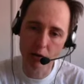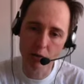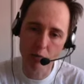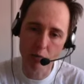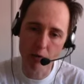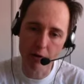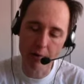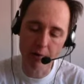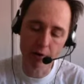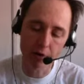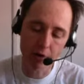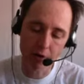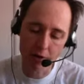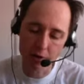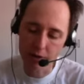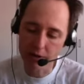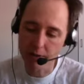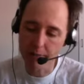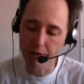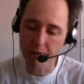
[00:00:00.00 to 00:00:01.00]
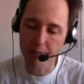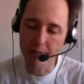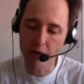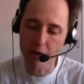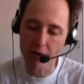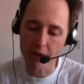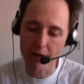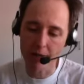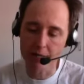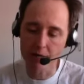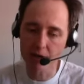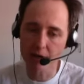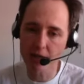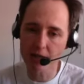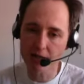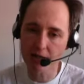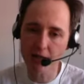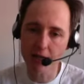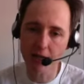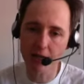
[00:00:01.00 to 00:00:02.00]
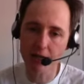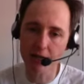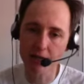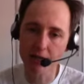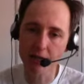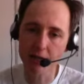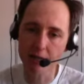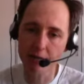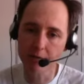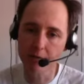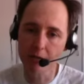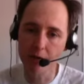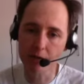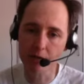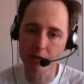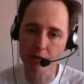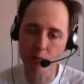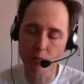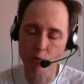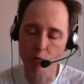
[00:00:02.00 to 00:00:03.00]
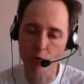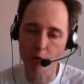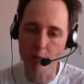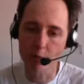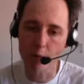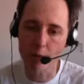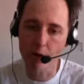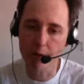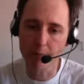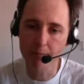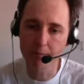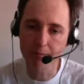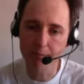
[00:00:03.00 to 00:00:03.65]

want them to notice something. Okay, so that's setting the scene. That's rule number 1.